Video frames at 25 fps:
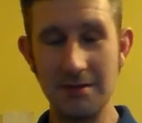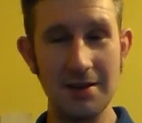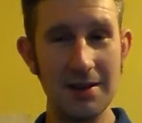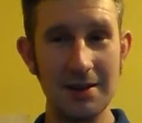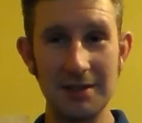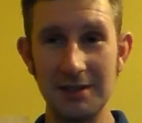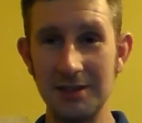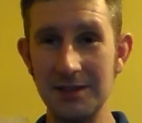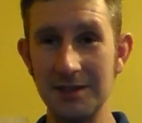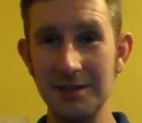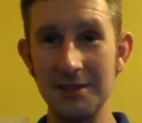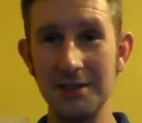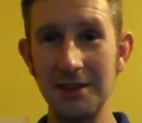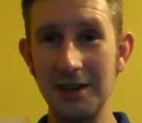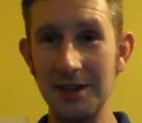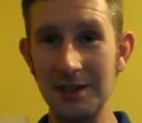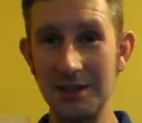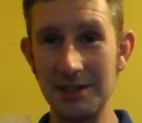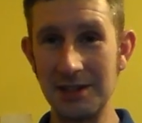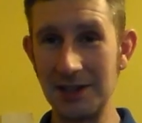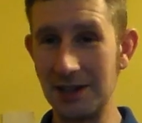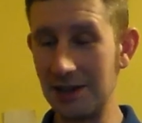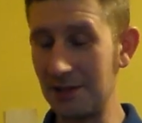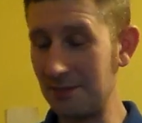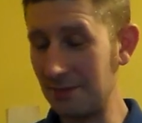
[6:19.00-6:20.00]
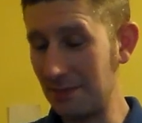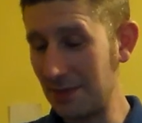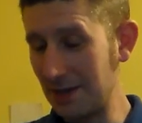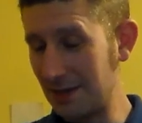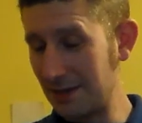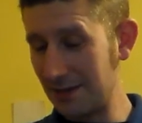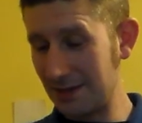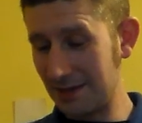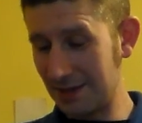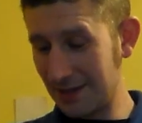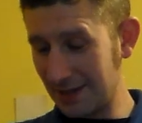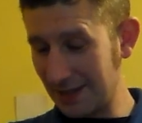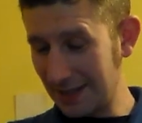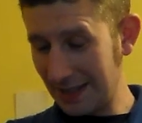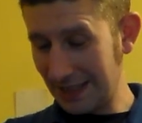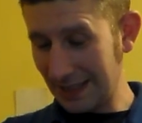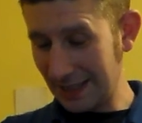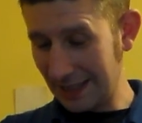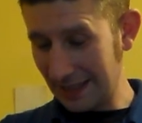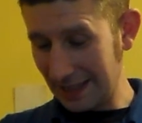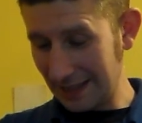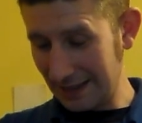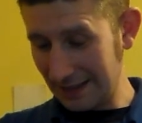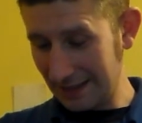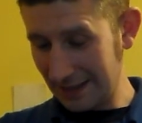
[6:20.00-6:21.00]
Well, it's not night time, but
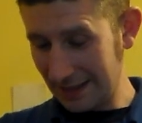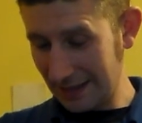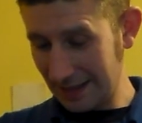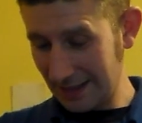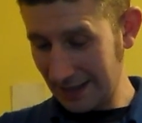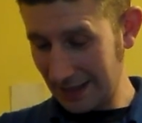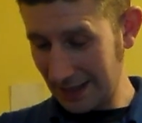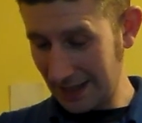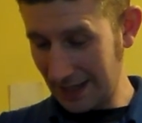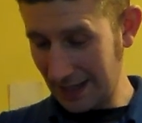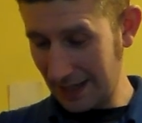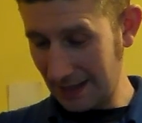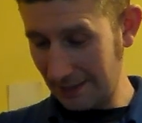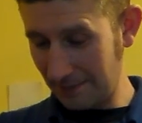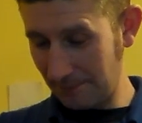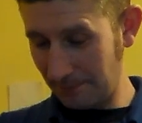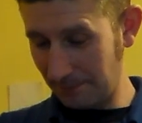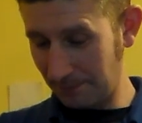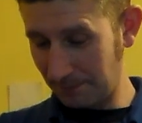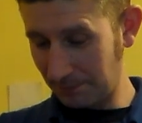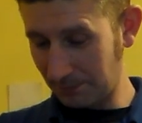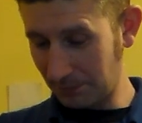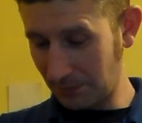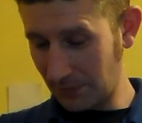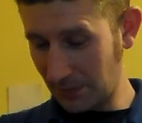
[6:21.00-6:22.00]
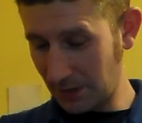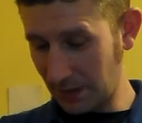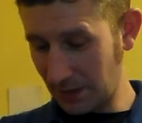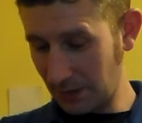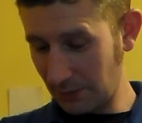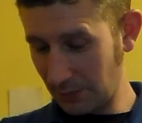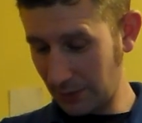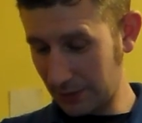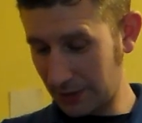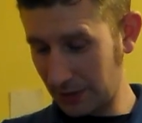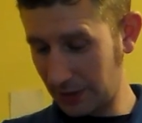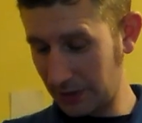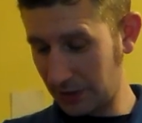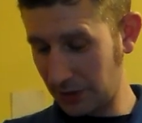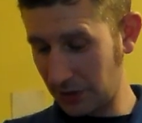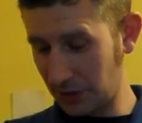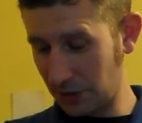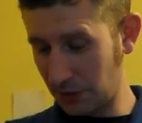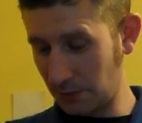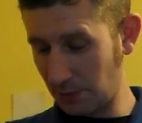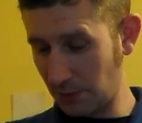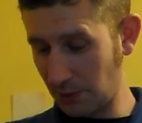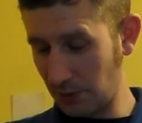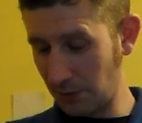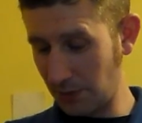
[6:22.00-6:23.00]
you know.
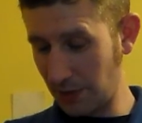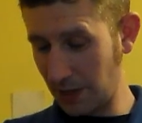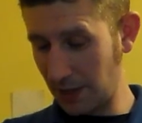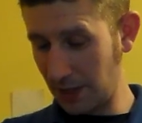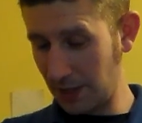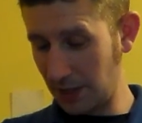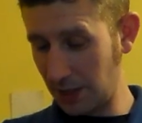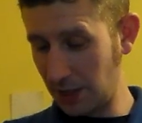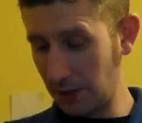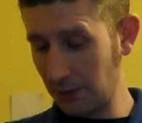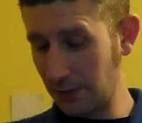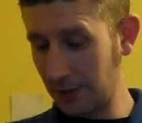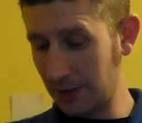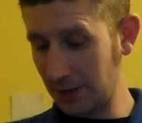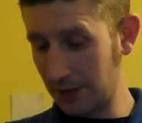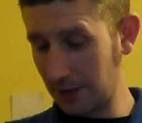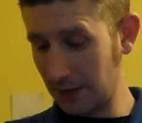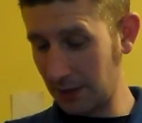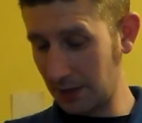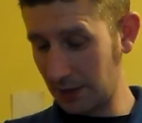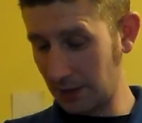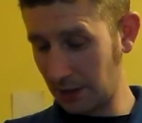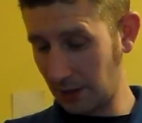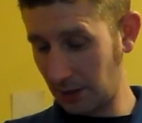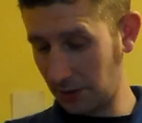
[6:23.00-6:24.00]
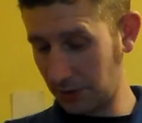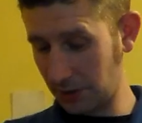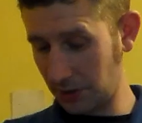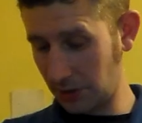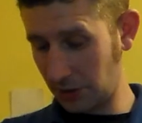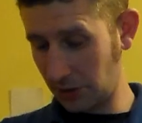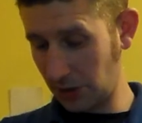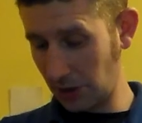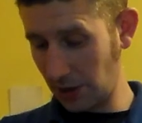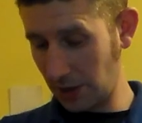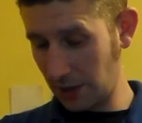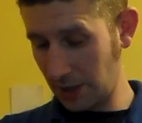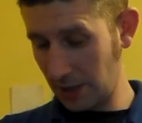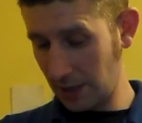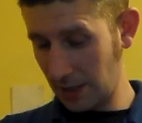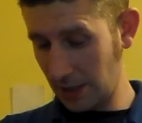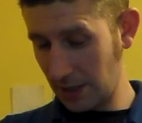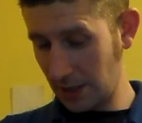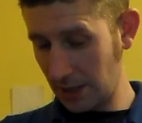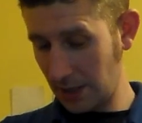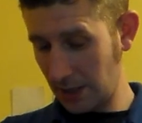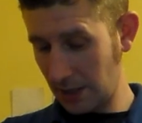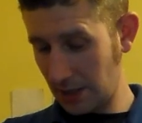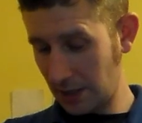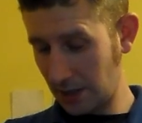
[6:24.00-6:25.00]
Whittngtons Brewery, Newent, Gloucestershire,
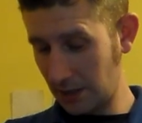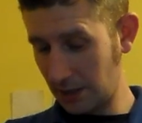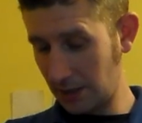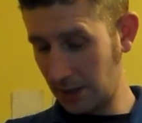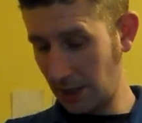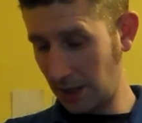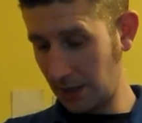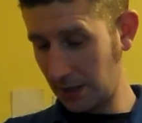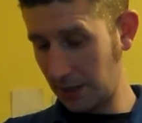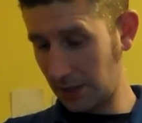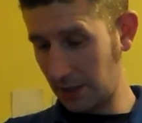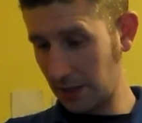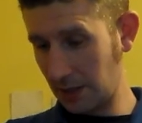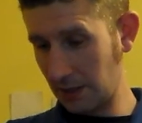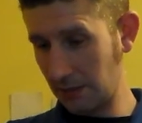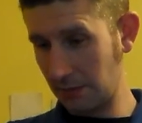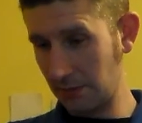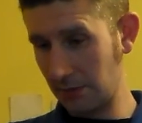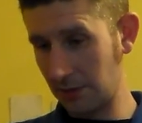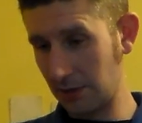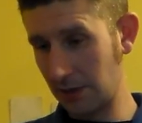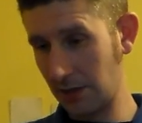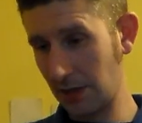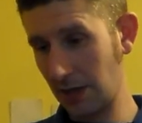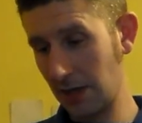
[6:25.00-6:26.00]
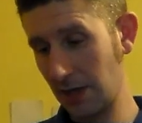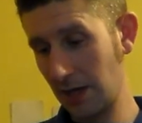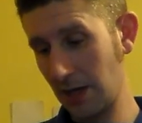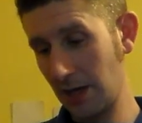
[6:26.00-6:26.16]
contains gluten.